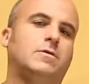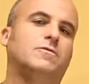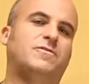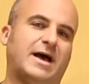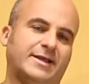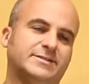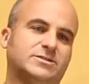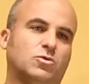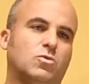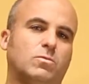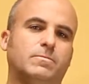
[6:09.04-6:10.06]
Fast,
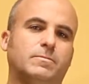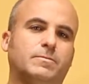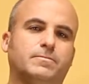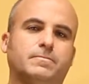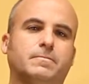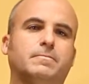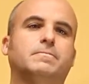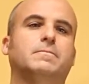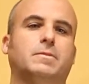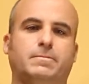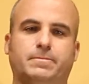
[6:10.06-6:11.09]

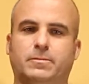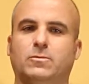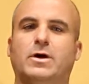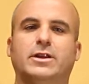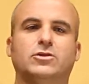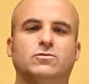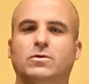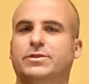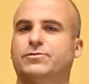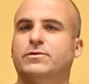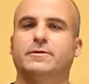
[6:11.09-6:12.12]
1 and 2
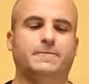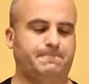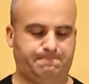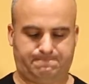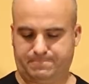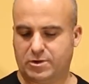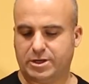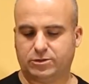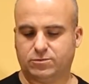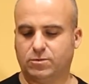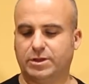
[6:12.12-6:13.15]
and 3, 1
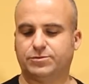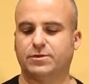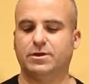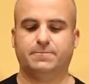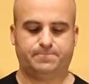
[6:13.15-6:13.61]
and 2 and 3.